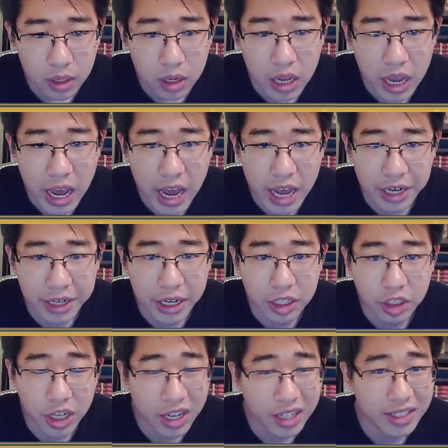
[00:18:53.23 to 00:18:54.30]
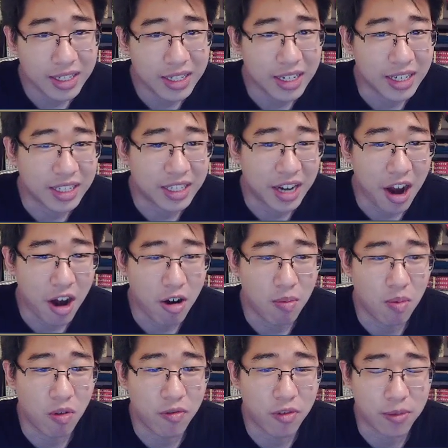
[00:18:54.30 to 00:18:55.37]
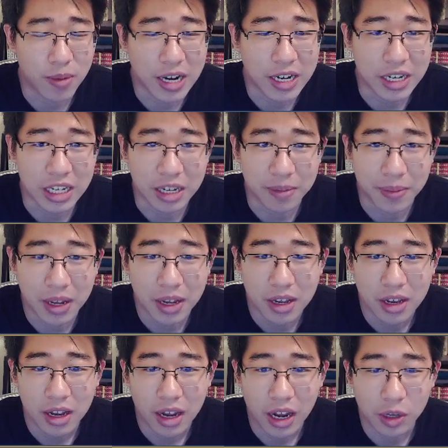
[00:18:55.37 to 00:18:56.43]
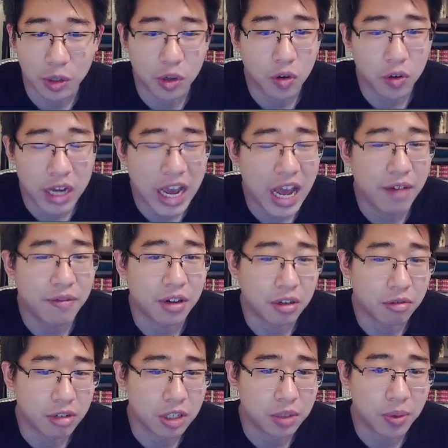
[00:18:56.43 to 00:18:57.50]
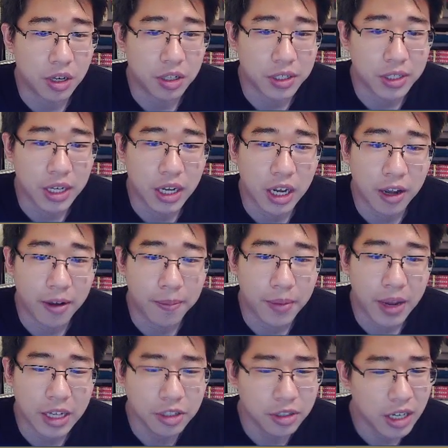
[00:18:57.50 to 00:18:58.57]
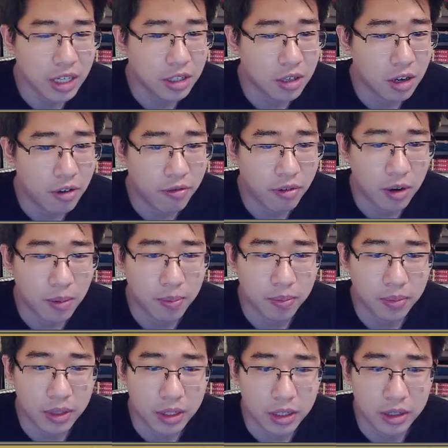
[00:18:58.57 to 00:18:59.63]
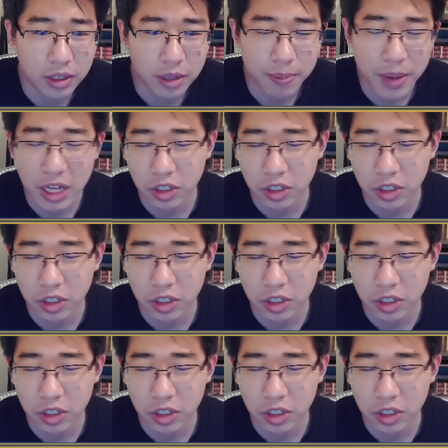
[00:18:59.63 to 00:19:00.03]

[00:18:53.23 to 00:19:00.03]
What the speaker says: Jellicent is terrible for my team. I don't have a good response. As you guys saw from the match